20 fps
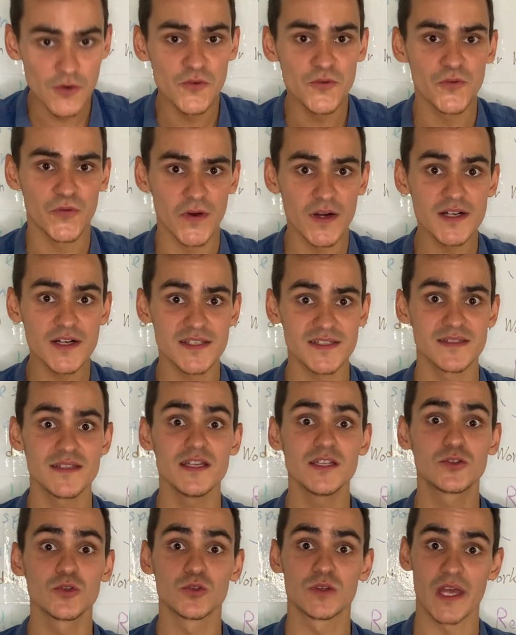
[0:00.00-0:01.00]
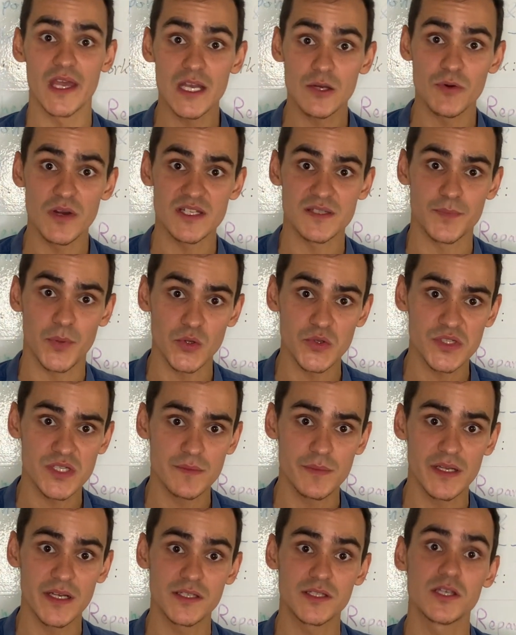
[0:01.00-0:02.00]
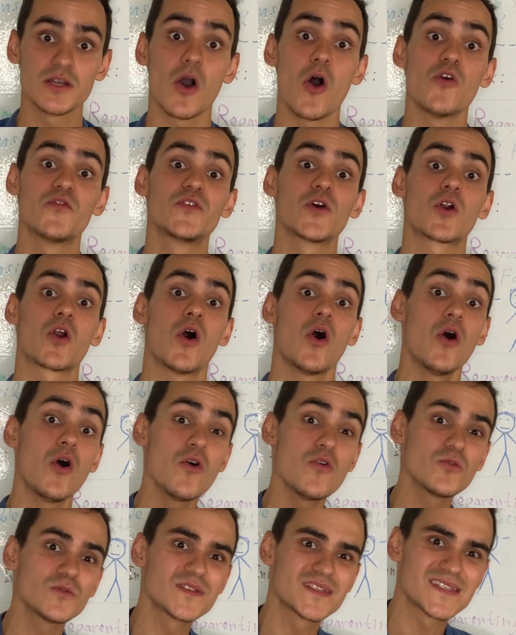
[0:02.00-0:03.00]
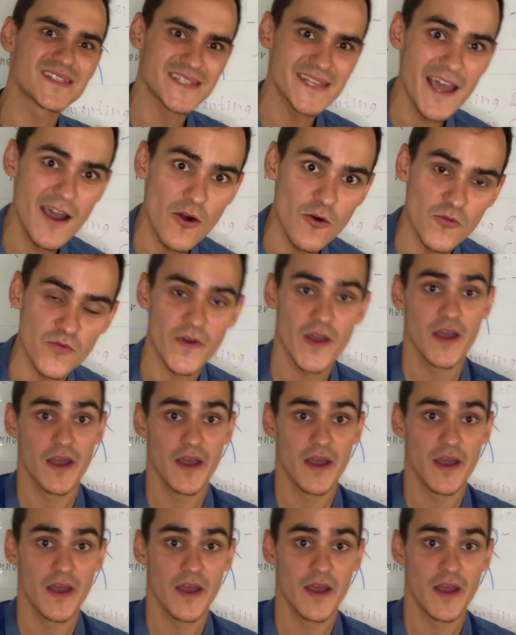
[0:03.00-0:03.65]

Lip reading: first need to take responsibility of your own self,